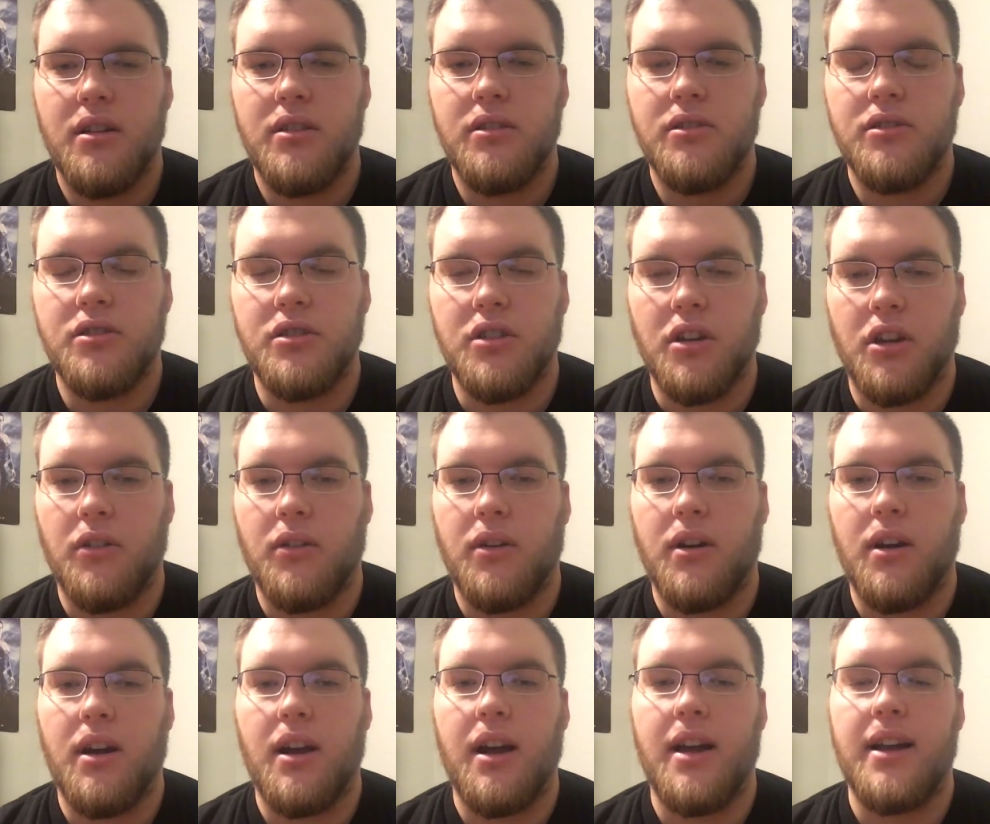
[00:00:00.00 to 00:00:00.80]
So
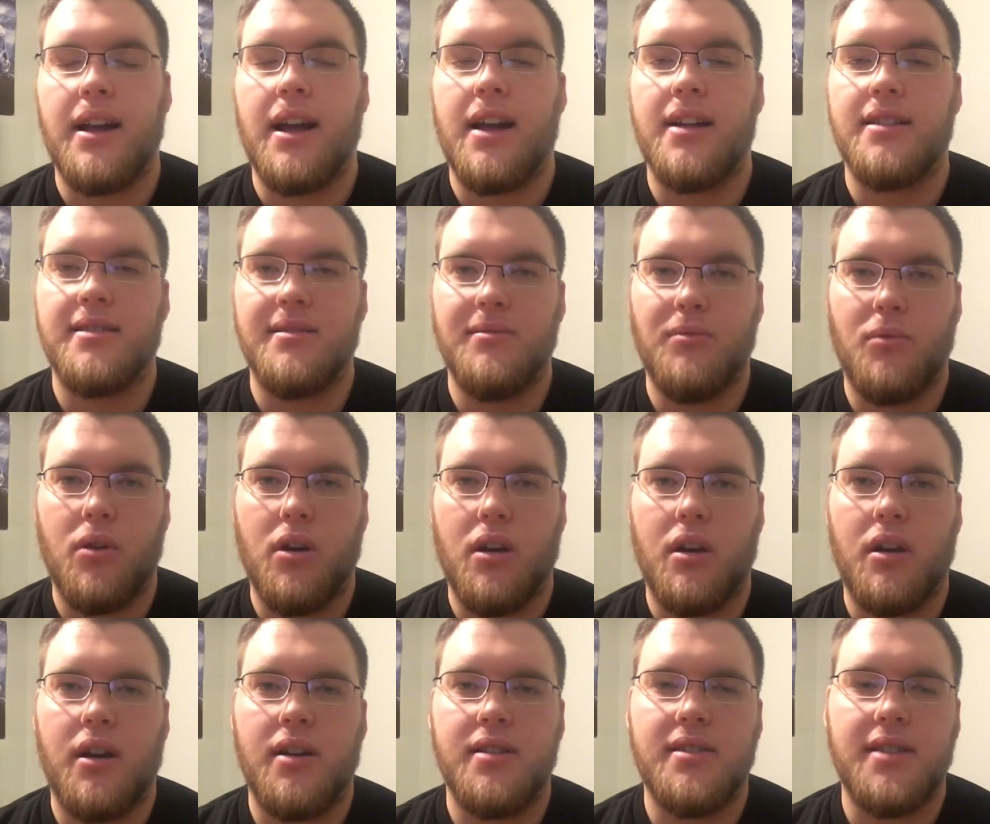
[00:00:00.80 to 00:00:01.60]
I got some
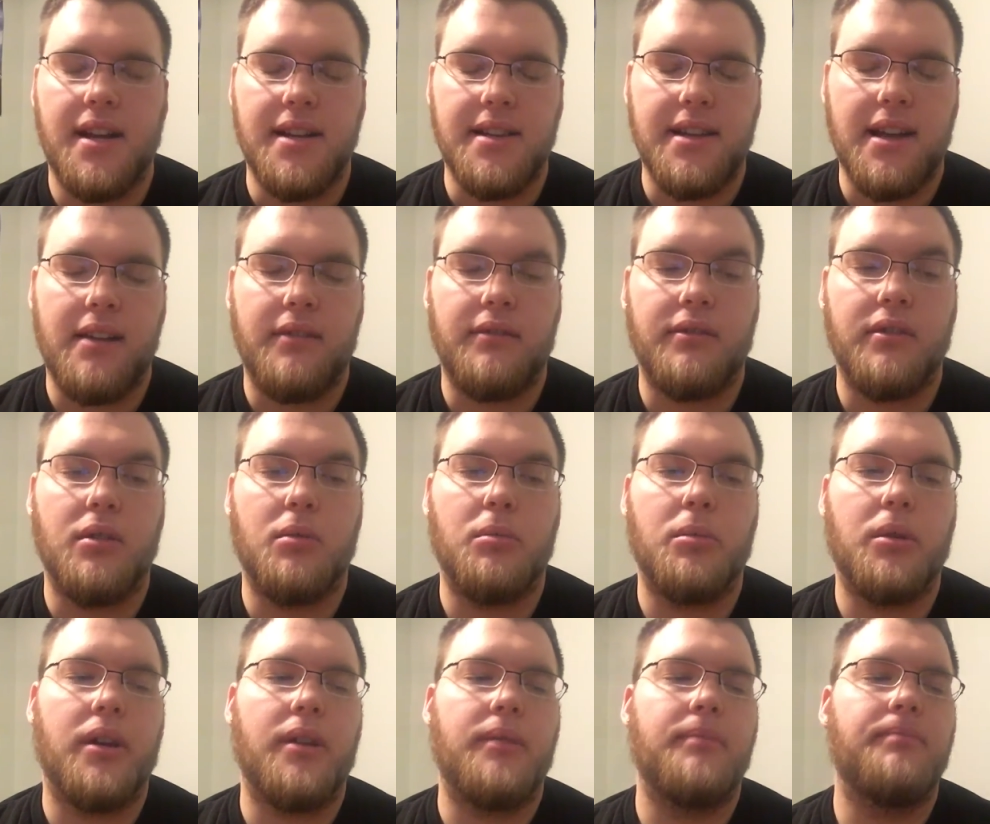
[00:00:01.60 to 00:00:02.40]
water, sat down a
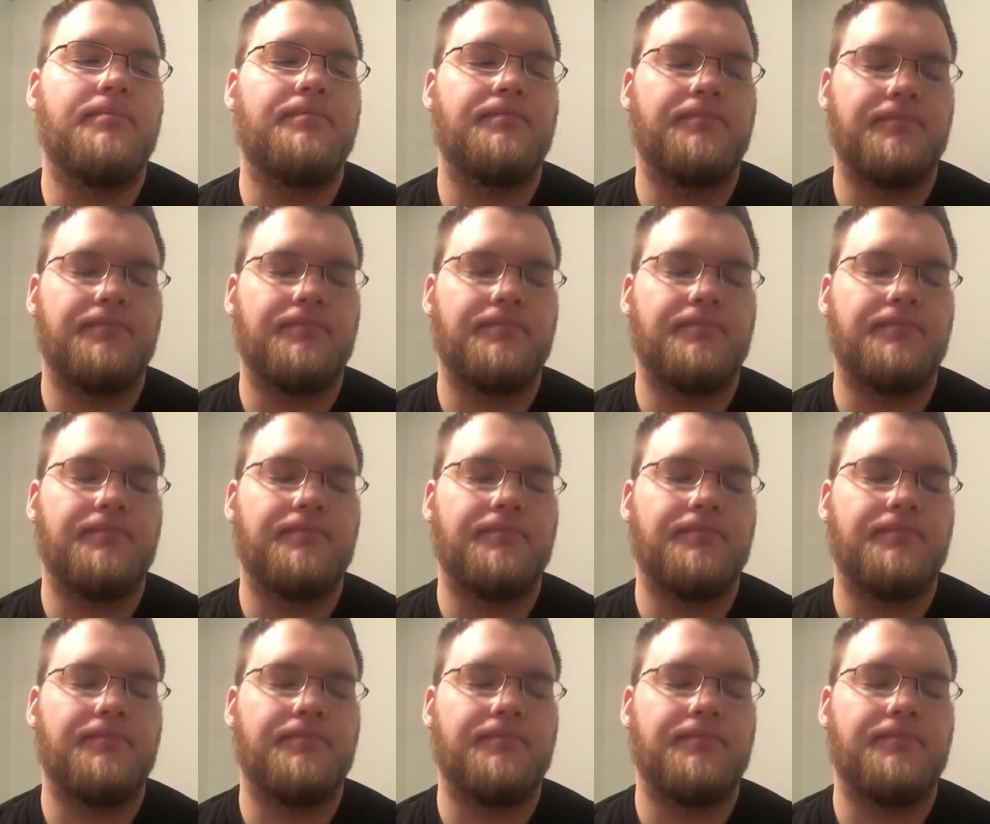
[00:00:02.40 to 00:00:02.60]
little bit.